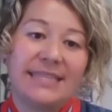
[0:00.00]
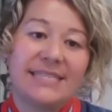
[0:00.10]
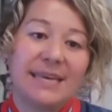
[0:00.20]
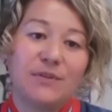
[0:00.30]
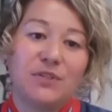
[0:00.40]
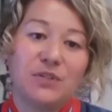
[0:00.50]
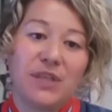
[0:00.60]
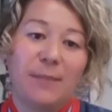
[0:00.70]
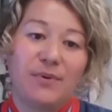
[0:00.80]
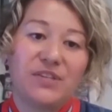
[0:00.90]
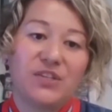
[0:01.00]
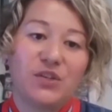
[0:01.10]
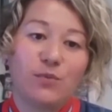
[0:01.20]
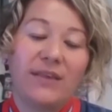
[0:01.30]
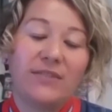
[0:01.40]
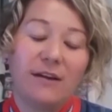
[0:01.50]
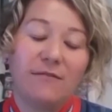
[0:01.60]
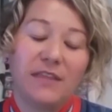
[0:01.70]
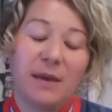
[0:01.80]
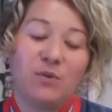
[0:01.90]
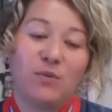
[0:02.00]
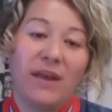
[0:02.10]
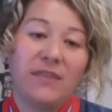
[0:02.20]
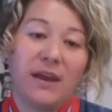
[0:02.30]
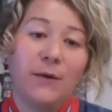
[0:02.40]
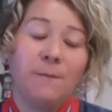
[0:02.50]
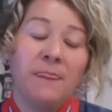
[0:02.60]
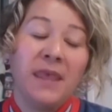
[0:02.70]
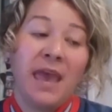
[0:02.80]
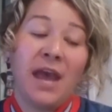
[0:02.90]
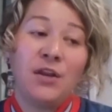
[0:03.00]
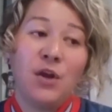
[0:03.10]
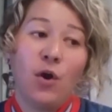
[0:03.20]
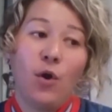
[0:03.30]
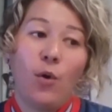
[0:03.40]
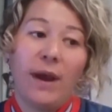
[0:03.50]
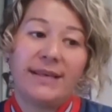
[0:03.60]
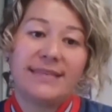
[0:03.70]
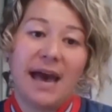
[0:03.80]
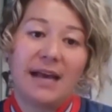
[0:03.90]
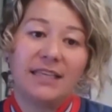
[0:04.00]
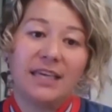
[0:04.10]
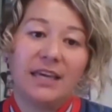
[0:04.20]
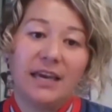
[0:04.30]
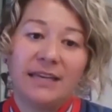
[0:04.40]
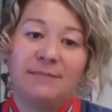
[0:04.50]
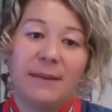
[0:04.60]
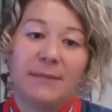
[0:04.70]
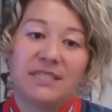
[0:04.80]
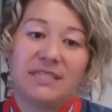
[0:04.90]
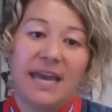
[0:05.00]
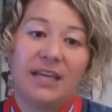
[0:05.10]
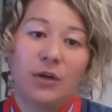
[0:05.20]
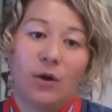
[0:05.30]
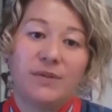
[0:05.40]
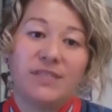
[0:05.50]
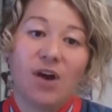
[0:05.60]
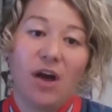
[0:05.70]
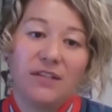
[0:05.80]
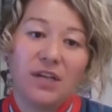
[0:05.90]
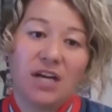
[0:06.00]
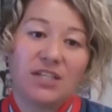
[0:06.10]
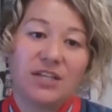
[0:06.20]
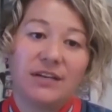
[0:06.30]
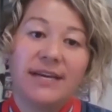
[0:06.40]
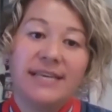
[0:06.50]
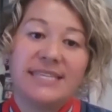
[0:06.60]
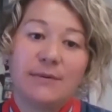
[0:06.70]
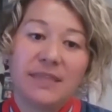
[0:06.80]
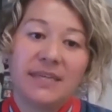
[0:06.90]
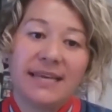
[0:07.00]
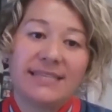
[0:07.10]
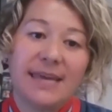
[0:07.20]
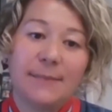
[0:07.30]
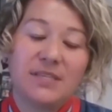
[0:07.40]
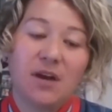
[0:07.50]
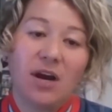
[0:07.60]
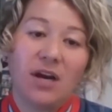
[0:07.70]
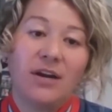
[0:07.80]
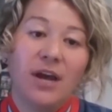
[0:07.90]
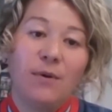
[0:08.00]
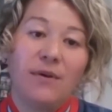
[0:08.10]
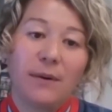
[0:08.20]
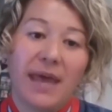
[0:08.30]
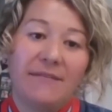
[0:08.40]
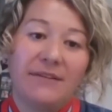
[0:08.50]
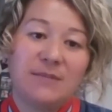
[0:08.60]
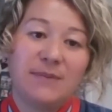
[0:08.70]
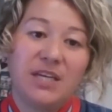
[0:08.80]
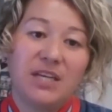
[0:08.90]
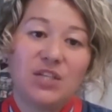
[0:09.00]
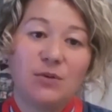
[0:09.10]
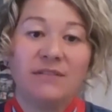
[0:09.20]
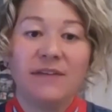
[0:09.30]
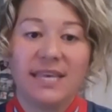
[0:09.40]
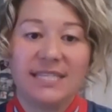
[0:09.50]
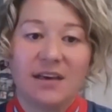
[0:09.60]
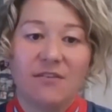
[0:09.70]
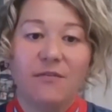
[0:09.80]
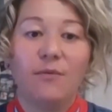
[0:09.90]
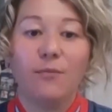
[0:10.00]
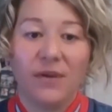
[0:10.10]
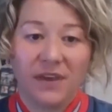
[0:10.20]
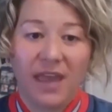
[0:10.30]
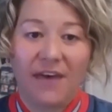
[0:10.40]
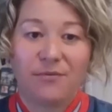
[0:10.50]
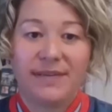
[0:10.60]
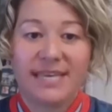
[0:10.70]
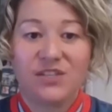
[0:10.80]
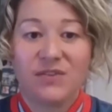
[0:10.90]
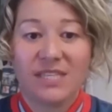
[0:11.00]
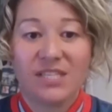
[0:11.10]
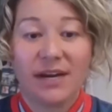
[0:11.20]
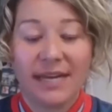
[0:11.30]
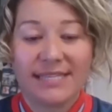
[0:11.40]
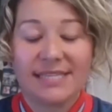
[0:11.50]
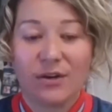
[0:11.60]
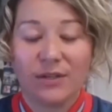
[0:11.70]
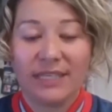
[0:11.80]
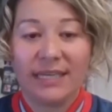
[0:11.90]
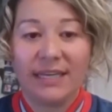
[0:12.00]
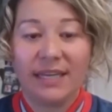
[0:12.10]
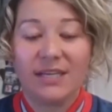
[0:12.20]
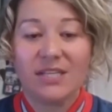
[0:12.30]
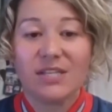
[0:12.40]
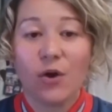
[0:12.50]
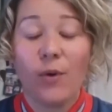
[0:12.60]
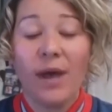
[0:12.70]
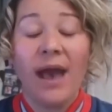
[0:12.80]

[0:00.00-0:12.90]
that's able to do that procedure right there for them and right there, and know exactly and be able to diagnose, call the doctor, see what the next steps are without having to be too invasive with a catheterization that's not necessarily needed. So,